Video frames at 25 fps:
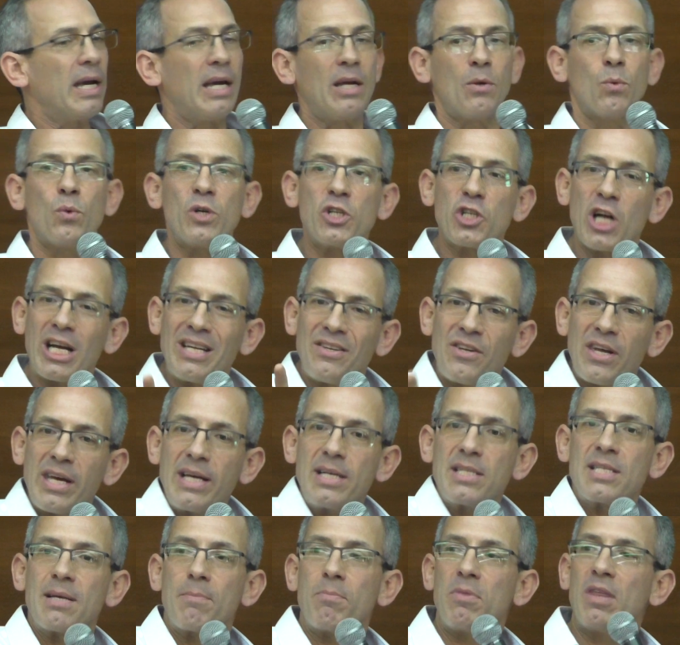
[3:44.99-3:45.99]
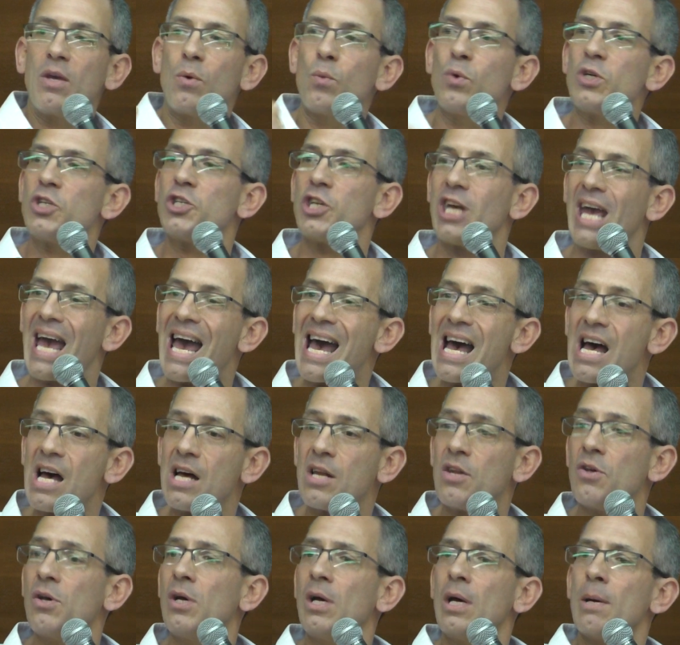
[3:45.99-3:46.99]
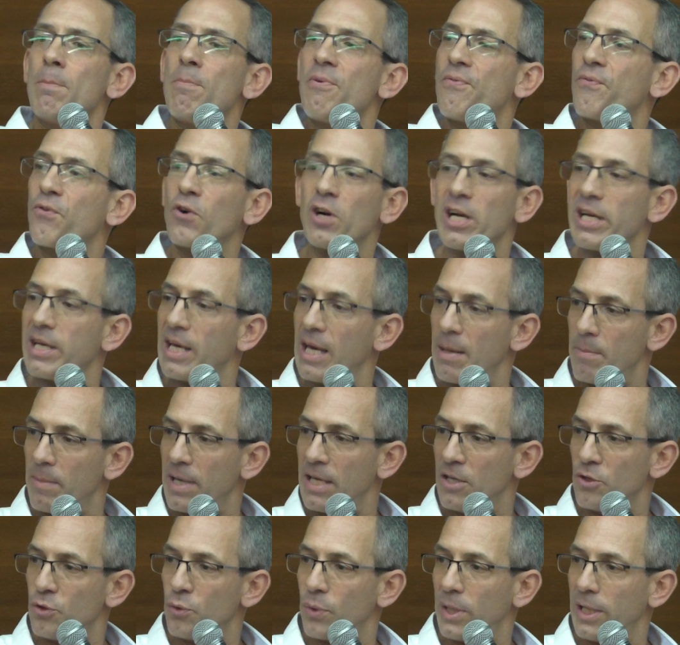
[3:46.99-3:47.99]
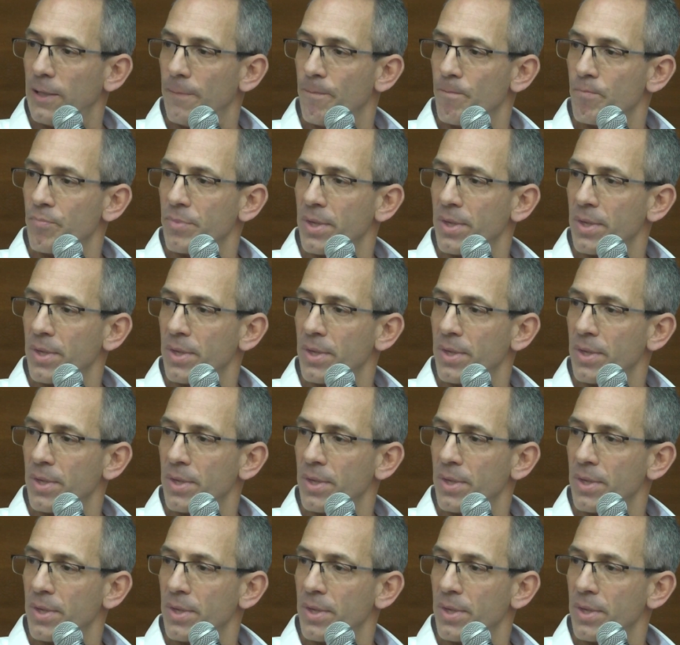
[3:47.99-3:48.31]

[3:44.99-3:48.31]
in which I take something which he had before I came into it.